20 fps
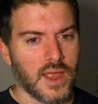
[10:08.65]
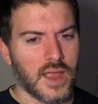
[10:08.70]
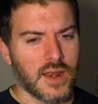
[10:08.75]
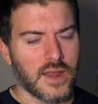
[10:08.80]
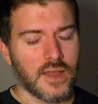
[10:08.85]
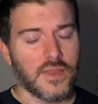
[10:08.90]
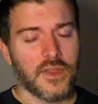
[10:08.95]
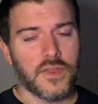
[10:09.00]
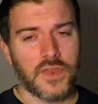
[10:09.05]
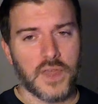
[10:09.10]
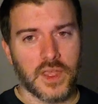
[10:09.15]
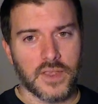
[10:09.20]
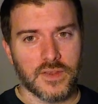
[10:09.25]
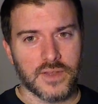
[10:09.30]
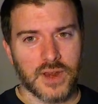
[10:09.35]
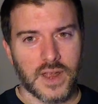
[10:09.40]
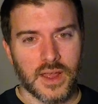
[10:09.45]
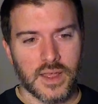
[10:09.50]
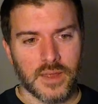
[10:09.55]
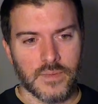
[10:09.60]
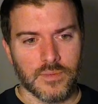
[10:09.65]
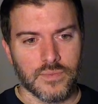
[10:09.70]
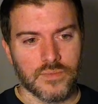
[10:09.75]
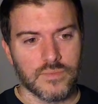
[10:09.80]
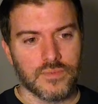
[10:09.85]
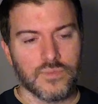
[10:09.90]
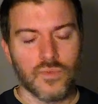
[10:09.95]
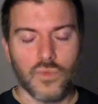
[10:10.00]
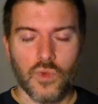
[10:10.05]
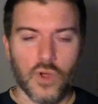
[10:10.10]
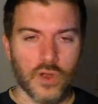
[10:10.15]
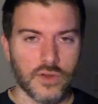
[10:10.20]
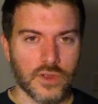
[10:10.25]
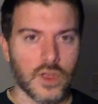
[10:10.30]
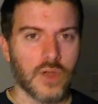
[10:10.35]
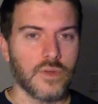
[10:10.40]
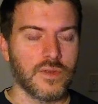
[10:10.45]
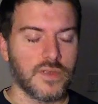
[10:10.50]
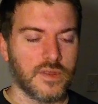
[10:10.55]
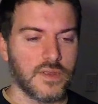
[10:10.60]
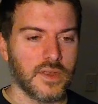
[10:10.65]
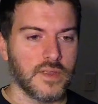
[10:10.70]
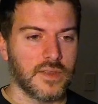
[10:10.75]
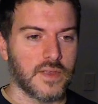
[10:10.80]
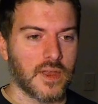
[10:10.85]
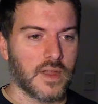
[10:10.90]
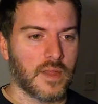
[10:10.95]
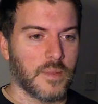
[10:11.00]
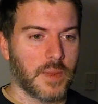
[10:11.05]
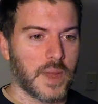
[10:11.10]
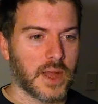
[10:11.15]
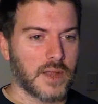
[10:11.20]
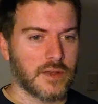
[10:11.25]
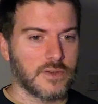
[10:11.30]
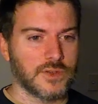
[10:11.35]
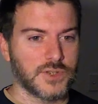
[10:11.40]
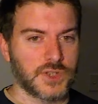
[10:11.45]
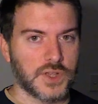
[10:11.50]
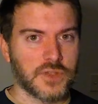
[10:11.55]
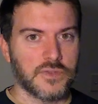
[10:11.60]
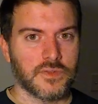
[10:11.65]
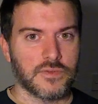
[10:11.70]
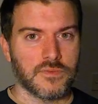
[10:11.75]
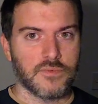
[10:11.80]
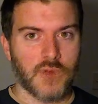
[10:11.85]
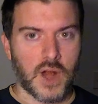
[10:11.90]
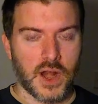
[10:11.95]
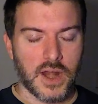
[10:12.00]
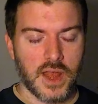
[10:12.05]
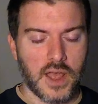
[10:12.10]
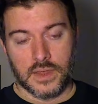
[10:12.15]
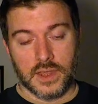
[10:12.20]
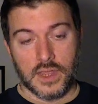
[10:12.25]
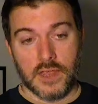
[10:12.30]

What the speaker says: and other things that I won't go into detail about just right now.